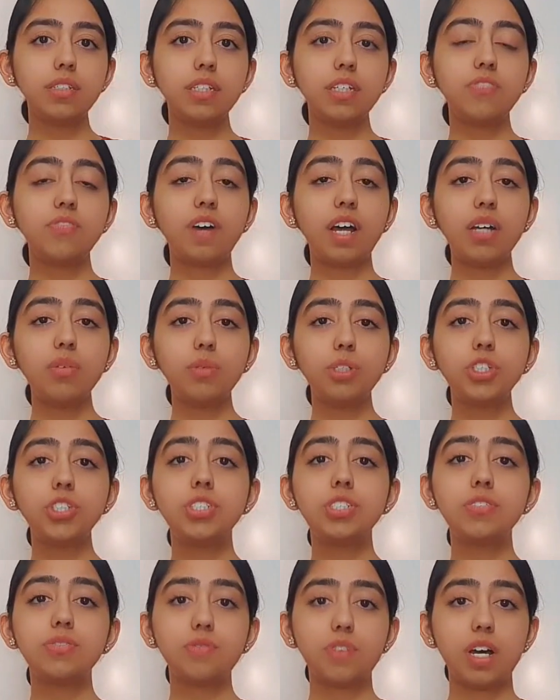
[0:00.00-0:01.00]
If I were to
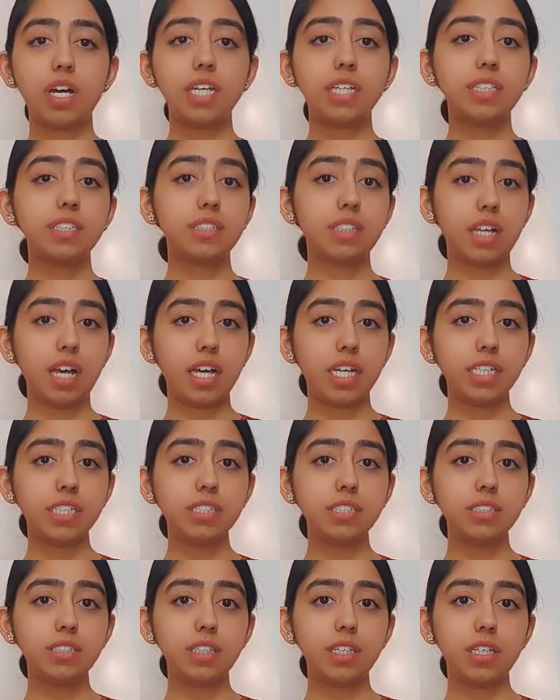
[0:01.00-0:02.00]
define
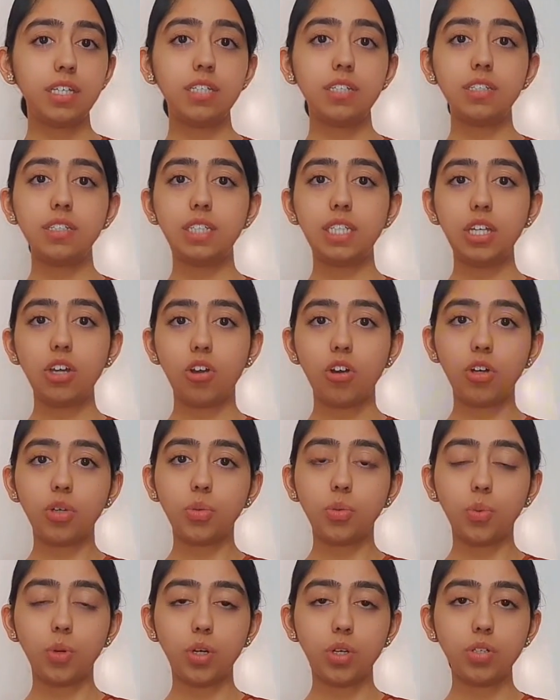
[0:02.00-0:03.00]
lines in the
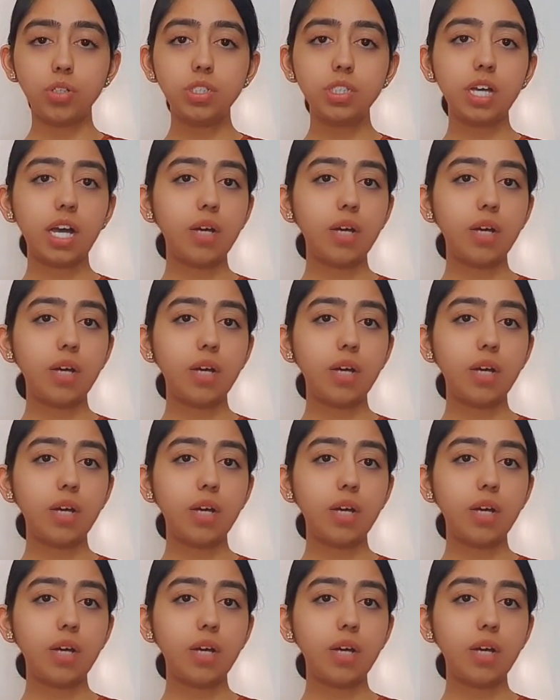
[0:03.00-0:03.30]
art world,